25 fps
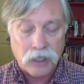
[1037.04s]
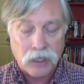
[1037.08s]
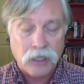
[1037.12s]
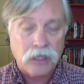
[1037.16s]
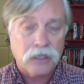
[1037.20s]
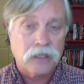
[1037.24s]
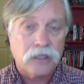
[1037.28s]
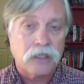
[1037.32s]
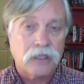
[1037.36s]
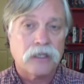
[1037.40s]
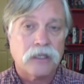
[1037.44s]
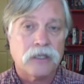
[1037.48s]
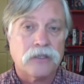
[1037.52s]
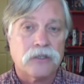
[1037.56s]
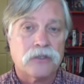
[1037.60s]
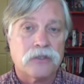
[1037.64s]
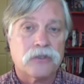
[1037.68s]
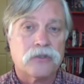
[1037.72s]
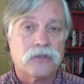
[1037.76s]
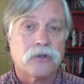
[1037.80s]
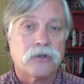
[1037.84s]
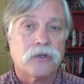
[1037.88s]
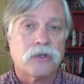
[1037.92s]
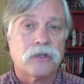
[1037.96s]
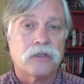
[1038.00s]
then they just
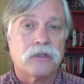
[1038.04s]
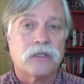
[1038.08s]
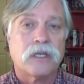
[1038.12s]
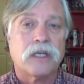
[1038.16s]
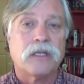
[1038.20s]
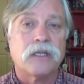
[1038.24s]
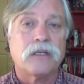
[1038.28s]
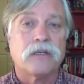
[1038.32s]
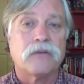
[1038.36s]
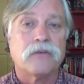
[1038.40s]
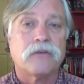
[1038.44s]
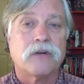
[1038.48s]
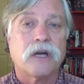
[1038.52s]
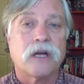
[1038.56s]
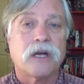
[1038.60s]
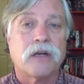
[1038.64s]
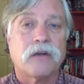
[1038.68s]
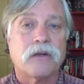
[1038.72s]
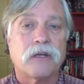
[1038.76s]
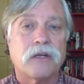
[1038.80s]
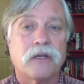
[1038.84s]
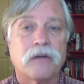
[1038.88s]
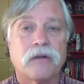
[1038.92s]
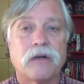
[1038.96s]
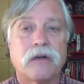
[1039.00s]
sort of tend to try
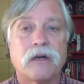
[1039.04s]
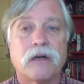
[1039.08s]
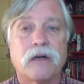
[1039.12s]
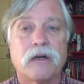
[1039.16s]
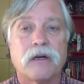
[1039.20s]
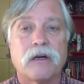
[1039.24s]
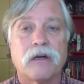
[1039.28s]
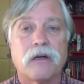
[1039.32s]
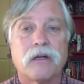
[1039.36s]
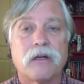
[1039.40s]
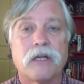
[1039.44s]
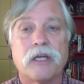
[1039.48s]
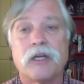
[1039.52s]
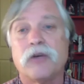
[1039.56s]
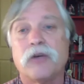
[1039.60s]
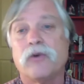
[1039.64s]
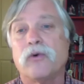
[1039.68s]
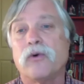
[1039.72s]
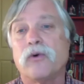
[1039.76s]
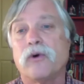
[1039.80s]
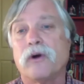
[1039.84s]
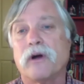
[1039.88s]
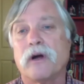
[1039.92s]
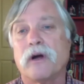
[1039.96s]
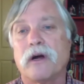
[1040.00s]
to
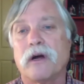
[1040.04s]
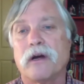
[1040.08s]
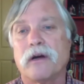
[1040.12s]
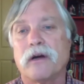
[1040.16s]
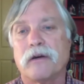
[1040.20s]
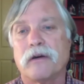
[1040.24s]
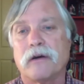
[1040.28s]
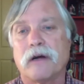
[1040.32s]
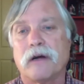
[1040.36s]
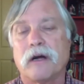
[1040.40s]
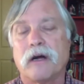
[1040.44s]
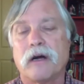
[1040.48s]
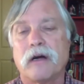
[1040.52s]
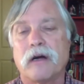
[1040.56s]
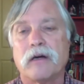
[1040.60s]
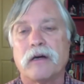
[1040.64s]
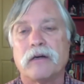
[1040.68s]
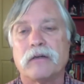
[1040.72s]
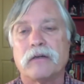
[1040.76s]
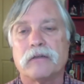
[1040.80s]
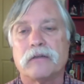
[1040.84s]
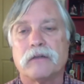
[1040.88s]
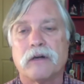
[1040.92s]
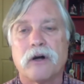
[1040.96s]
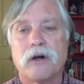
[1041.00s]
ignore
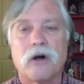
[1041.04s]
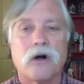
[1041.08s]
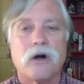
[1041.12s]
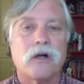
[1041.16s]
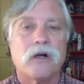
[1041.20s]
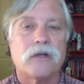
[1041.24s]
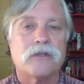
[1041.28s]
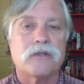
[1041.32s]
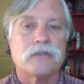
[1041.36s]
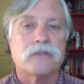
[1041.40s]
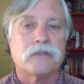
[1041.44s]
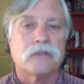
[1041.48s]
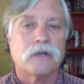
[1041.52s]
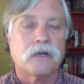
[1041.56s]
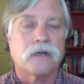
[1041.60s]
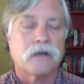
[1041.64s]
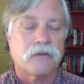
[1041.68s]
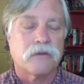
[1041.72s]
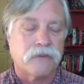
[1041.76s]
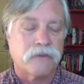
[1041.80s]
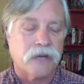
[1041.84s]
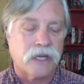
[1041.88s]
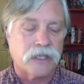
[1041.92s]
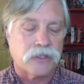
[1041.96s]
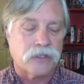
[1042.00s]
our calls and our
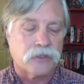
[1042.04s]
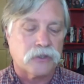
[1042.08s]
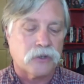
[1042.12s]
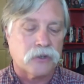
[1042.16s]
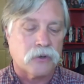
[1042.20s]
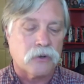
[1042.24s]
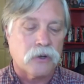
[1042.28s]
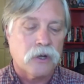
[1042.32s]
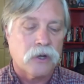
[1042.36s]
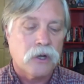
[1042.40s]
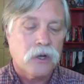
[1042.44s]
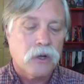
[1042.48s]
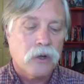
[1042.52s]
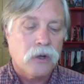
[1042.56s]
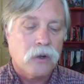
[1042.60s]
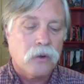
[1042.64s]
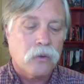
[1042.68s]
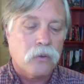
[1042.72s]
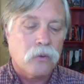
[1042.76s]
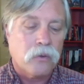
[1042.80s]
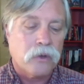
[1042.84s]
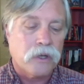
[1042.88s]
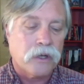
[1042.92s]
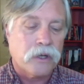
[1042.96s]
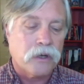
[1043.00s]
advice. So
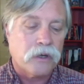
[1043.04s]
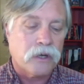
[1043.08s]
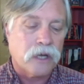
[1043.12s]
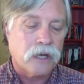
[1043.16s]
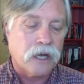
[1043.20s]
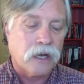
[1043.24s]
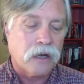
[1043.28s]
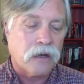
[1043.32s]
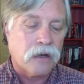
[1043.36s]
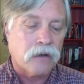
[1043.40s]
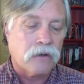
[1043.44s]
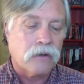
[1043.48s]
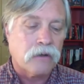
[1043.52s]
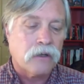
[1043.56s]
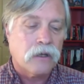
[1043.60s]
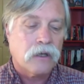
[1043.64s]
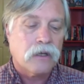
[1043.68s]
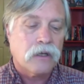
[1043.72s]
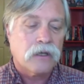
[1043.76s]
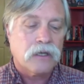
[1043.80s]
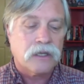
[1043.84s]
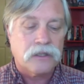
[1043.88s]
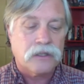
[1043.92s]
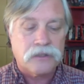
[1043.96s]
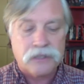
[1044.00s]
we are now
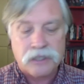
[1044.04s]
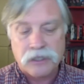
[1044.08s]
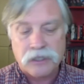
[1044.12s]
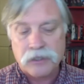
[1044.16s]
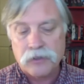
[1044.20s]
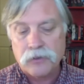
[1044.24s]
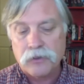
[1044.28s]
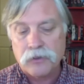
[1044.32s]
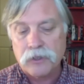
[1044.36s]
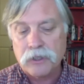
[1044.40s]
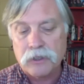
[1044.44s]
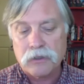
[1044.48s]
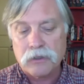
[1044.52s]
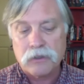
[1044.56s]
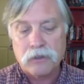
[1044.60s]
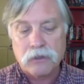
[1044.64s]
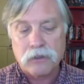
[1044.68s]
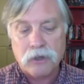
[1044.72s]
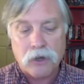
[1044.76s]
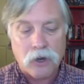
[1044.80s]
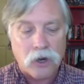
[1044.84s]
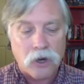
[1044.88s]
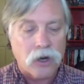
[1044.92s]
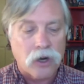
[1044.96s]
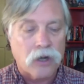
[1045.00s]
continuing to
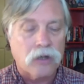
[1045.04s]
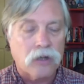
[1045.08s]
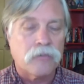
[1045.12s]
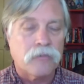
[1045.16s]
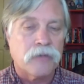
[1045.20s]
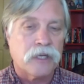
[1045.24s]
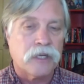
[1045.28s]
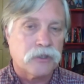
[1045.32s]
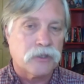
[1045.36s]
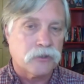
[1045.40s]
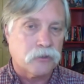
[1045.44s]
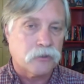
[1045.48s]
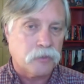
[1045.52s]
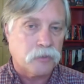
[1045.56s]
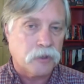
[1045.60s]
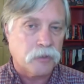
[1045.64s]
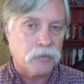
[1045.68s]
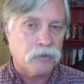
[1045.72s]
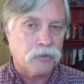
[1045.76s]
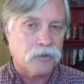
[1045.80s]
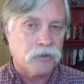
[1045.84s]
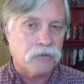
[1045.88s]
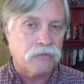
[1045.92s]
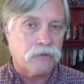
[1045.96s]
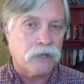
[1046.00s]
call, make sure
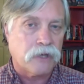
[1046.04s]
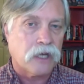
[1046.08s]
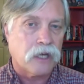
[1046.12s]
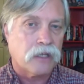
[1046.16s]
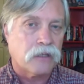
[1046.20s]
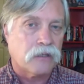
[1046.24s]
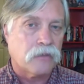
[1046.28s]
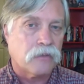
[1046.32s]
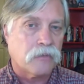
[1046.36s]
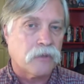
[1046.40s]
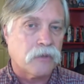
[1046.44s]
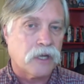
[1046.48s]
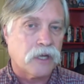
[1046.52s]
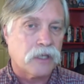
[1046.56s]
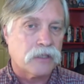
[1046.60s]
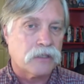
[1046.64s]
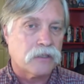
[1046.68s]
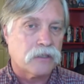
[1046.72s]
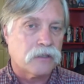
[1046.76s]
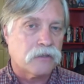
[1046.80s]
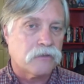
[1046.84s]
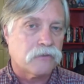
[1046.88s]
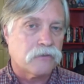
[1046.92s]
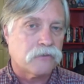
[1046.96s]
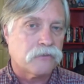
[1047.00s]
people have gotten a
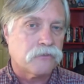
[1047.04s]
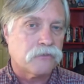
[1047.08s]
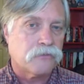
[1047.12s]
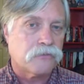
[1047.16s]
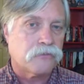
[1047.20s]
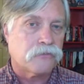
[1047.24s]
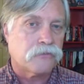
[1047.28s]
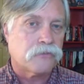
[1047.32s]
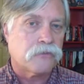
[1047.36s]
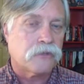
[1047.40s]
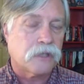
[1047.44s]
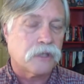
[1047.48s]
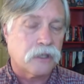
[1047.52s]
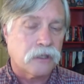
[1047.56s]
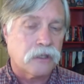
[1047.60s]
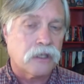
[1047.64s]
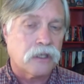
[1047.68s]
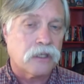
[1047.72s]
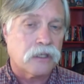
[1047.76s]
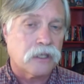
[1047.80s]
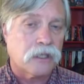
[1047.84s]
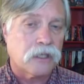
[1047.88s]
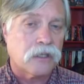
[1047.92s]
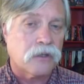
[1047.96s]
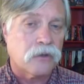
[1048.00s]
positive,
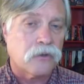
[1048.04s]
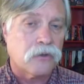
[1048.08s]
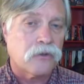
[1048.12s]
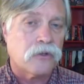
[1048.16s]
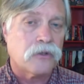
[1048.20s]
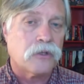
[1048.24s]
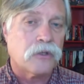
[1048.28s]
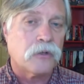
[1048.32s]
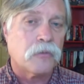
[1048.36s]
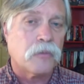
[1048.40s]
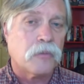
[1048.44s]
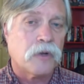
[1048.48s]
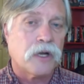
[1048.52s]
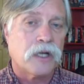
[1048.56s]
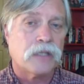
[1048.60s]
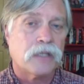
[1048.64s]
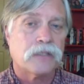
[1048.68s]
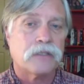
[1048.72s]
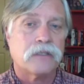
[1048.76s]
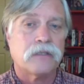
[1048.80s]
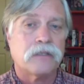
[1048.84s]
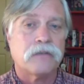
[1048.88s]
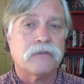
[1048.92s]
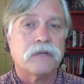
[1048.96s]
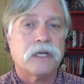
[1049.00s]
that they know that they're
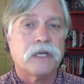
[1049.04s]
positive,